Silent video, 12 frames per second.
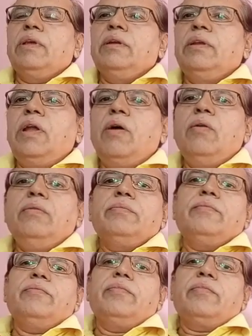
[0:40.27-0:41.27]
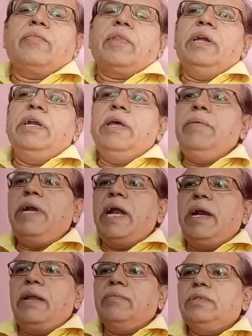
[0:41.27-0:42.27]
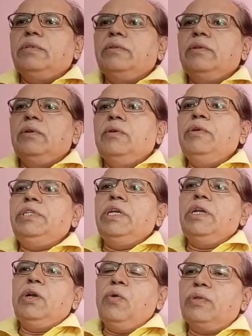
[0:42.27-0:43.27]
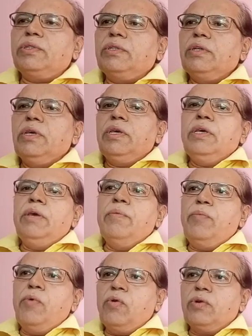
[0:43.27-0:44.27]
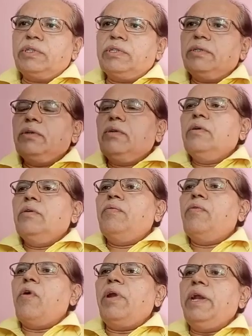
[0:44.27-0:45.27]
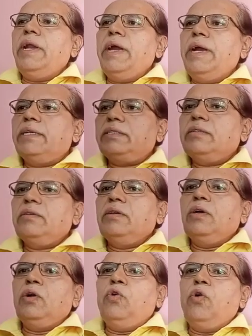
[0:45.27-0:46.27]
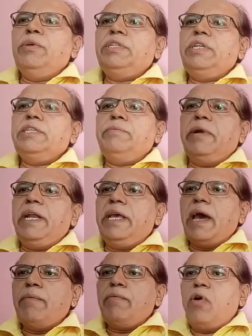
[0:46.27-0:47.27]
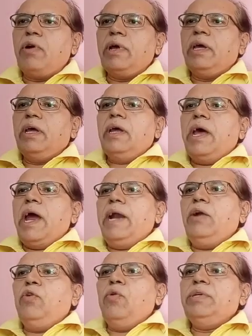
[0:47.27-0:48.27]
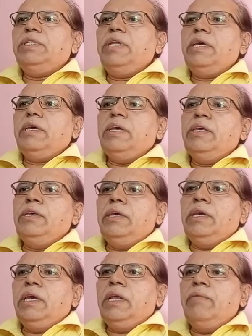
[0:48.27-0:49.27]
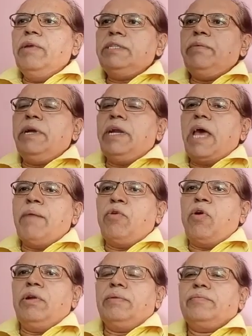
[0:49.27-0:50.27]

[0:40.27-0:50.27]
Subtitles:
Now, debit items, which includes imports, foreign aids, domestic spending abroad, and domestic investment abroad.